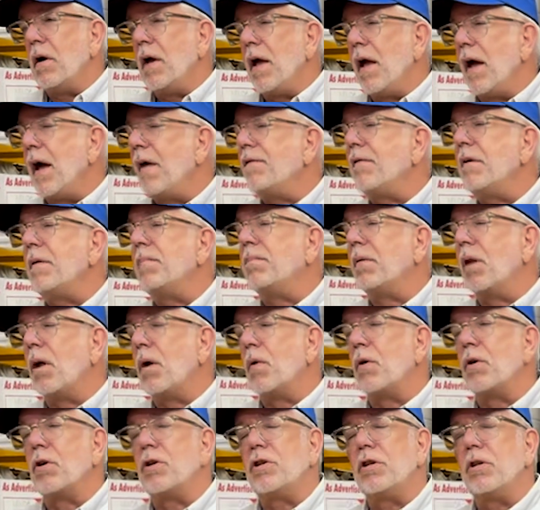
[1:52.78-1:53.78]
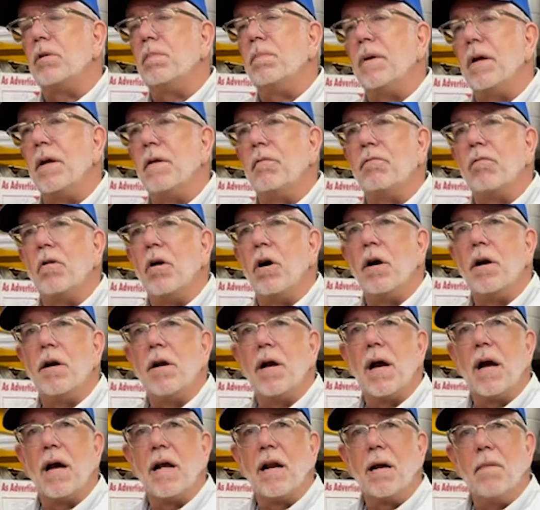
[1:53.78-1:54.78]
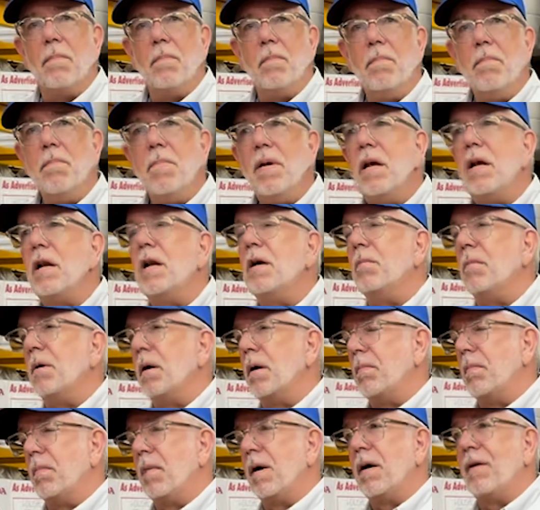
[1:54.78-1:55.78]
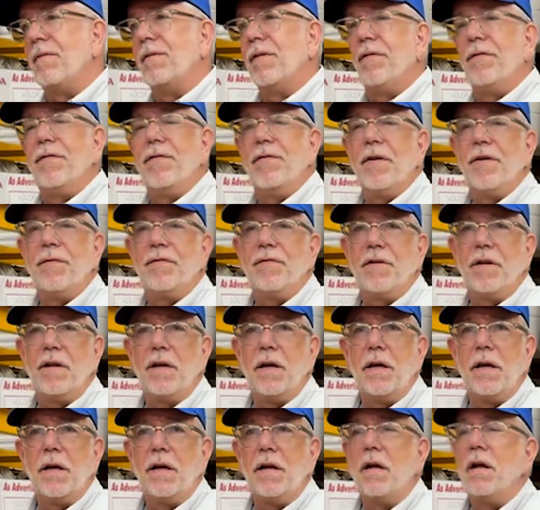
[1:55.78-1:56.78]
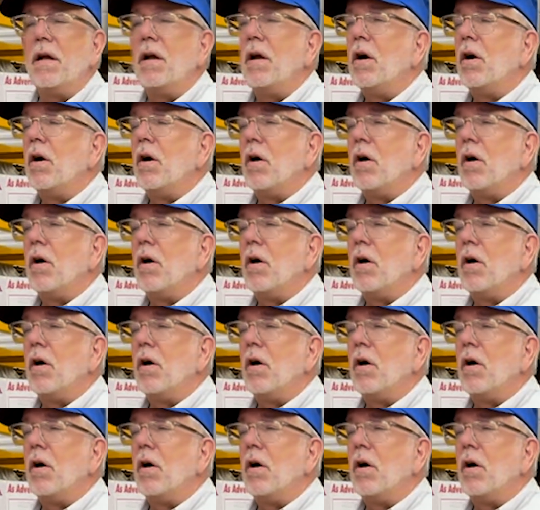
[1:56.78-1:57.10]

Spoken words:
every blower should be run on a minimum of a 15